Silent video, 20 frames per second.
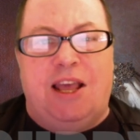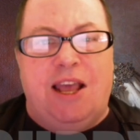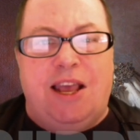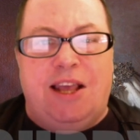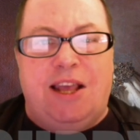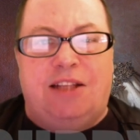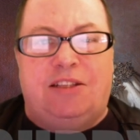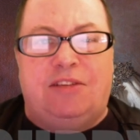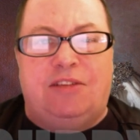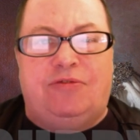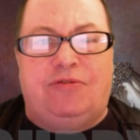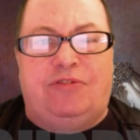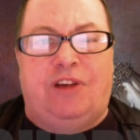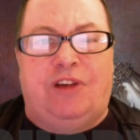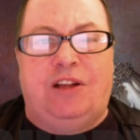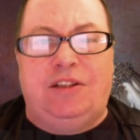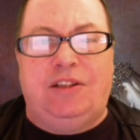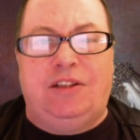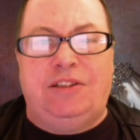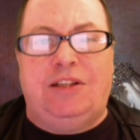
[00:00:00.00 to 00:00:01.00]
It's a
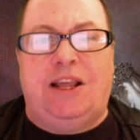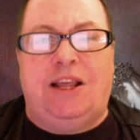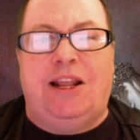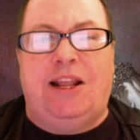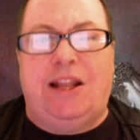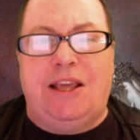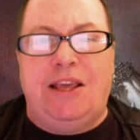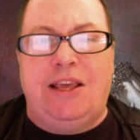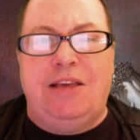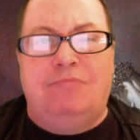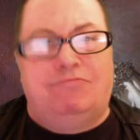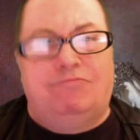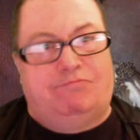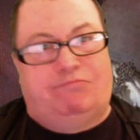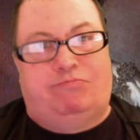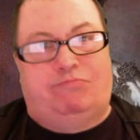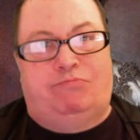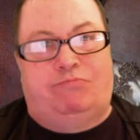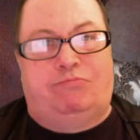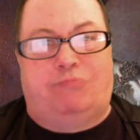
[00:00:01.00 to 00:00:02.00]
fun daily
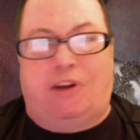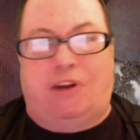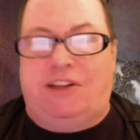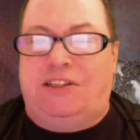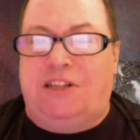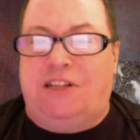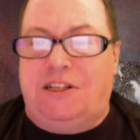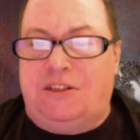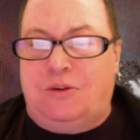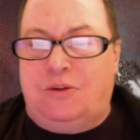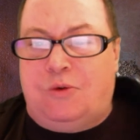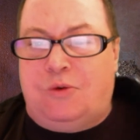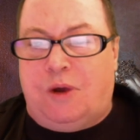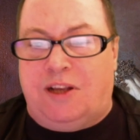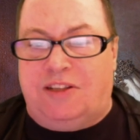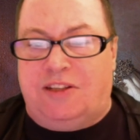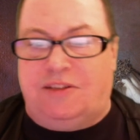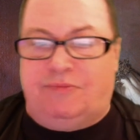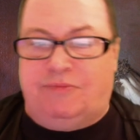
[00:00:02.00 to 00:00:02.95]
brain teaser quiz.